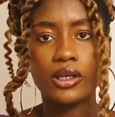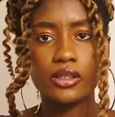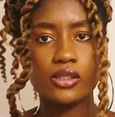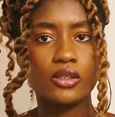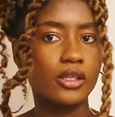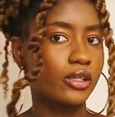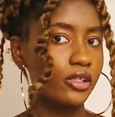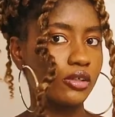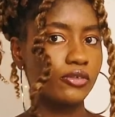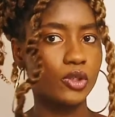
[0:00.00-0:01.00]
Okay, so
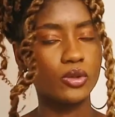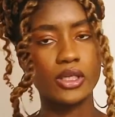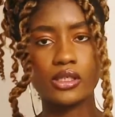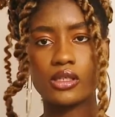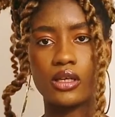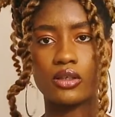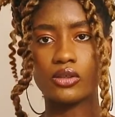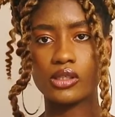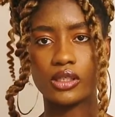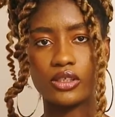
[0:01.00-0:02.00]
these are a few
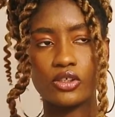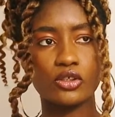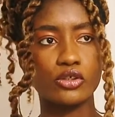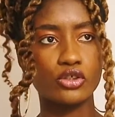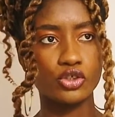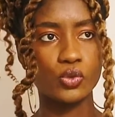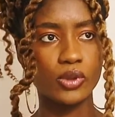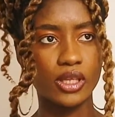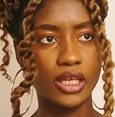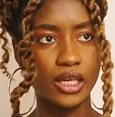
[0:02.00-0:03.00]
hairstyles that you could do
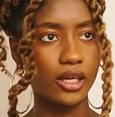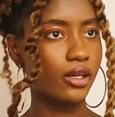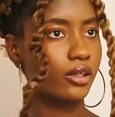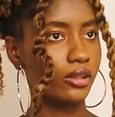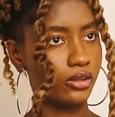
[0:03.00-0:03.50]
with the hair.